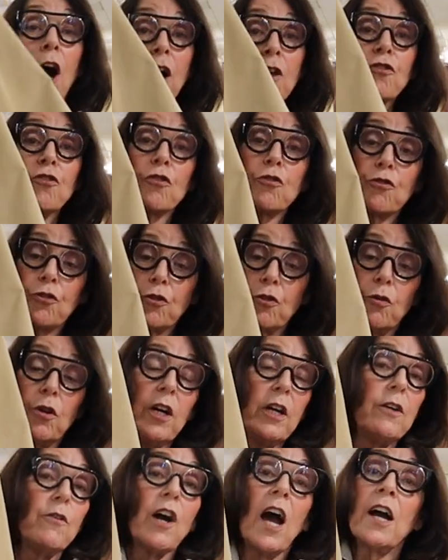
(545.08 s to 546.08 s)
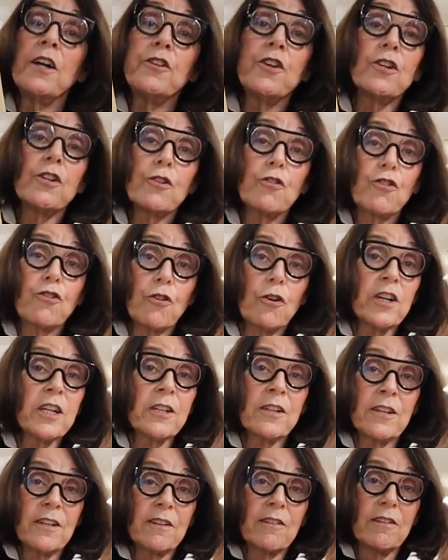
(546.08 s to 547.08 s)
Also, too, are you going to
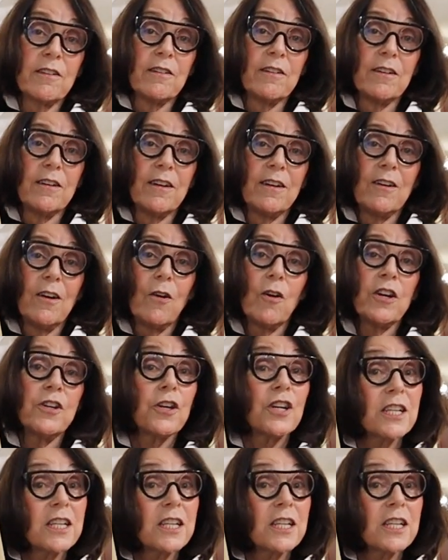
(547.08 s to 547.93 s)
shorten it? Are you